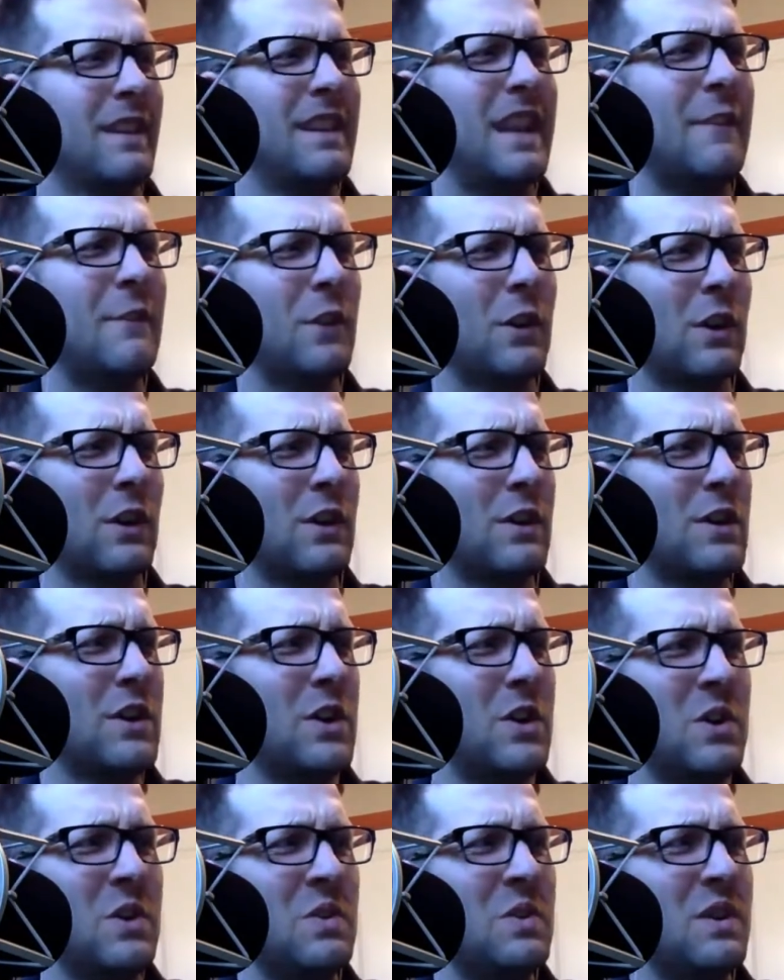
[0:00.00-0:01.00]
Never
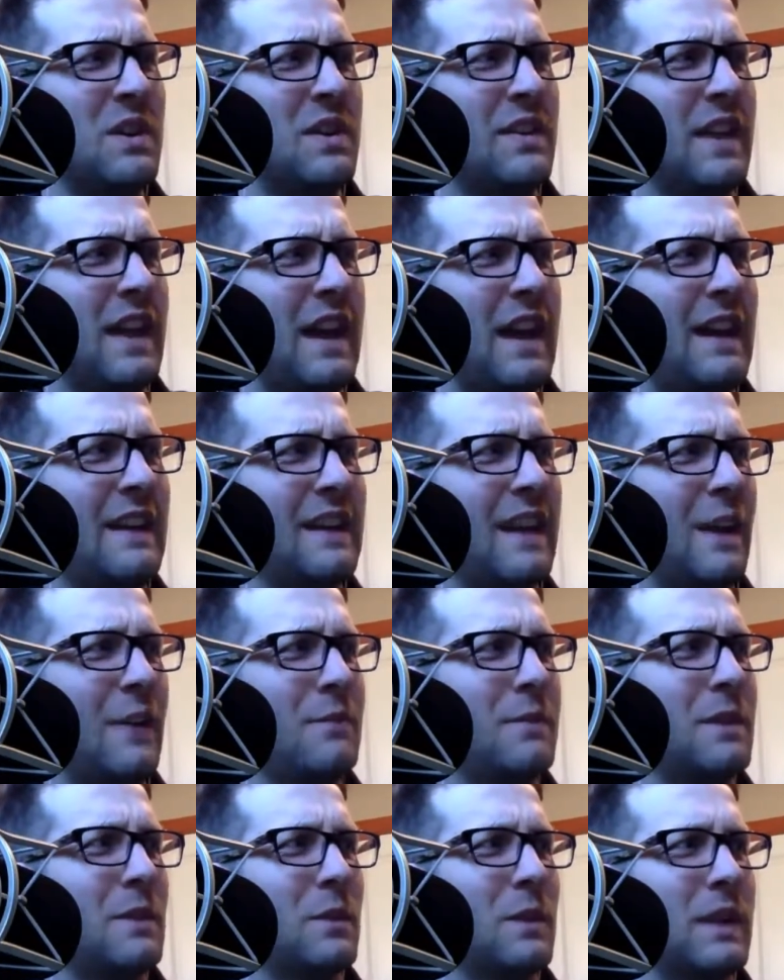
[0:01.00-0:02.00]
knew that I
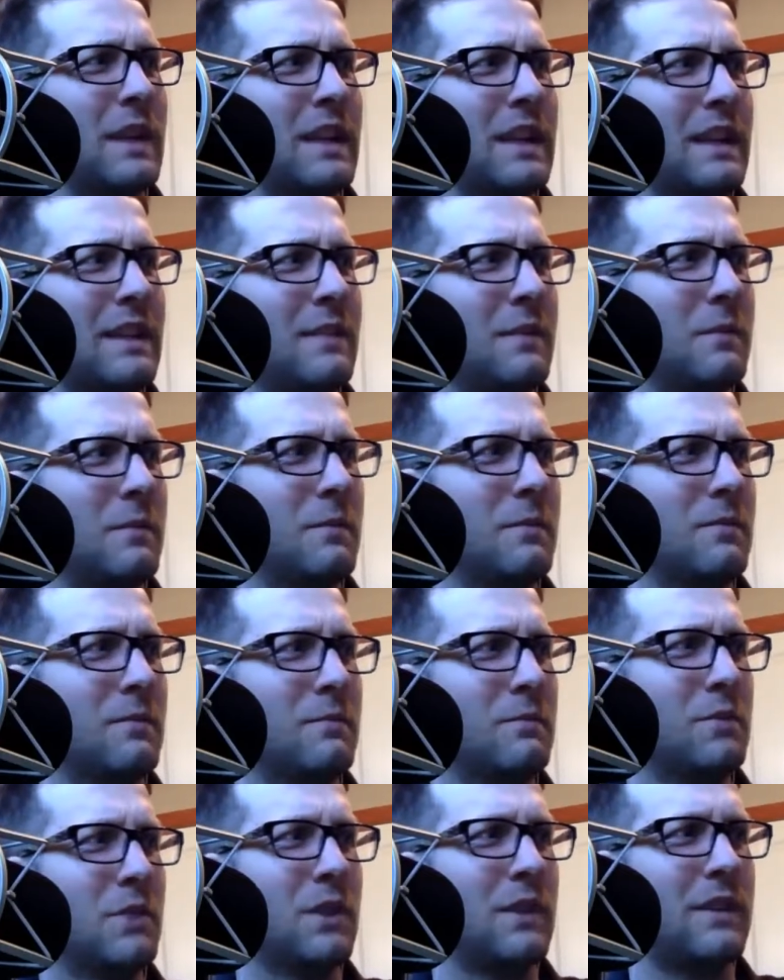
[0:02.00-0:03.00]
would be reading
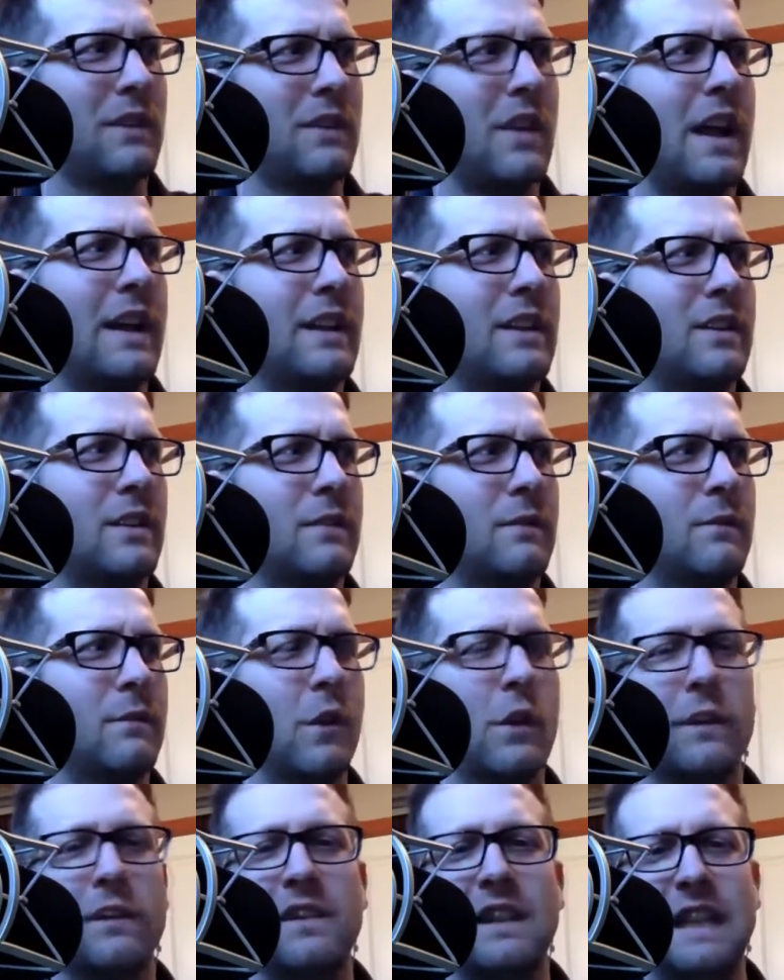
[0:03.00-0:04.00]
books like
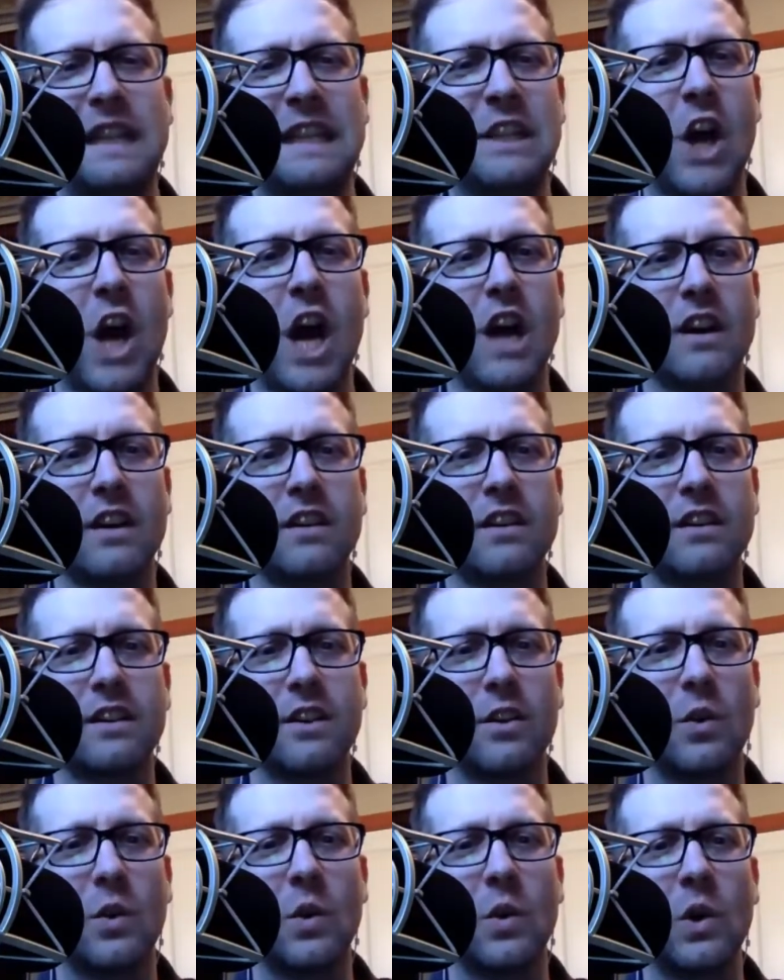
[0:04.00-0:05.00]
First Enoch
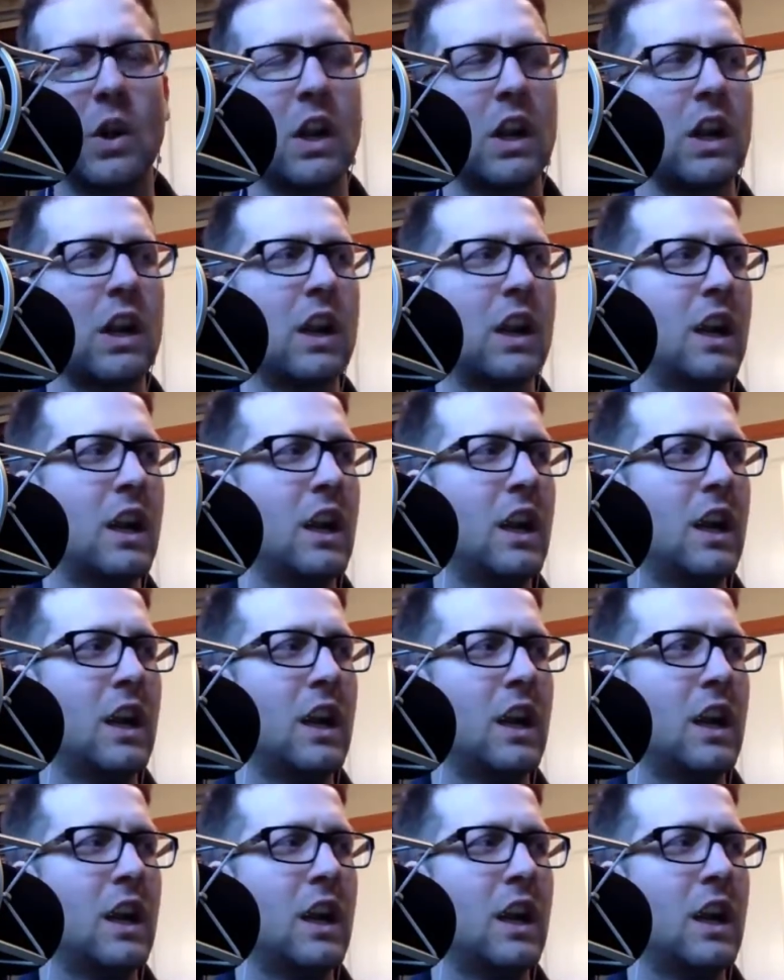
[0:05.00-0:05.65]
or